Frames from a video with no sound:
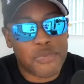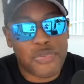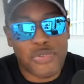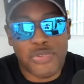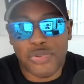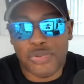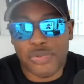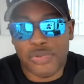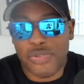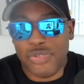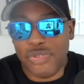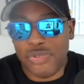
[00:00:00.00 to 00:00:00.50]

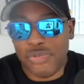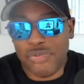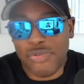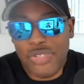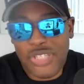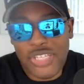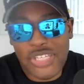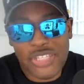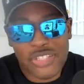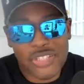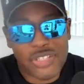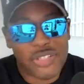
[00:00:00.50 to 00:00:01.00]
You
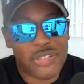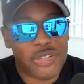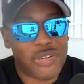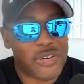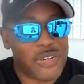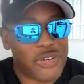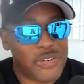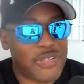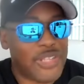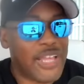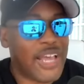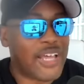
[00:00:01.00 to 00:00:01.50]
need to
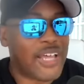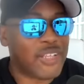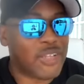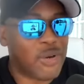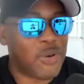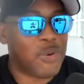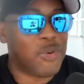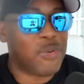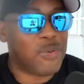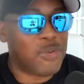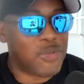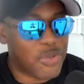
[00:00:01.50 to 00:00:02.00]
learn how to
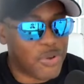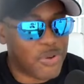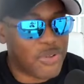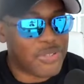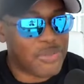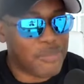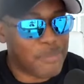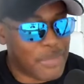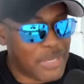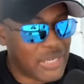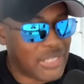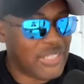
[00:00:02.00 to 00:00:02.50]
hold on
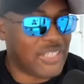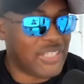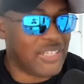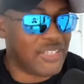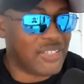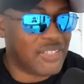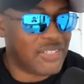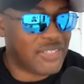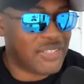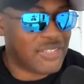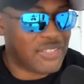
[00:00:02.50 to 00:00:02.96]
to money.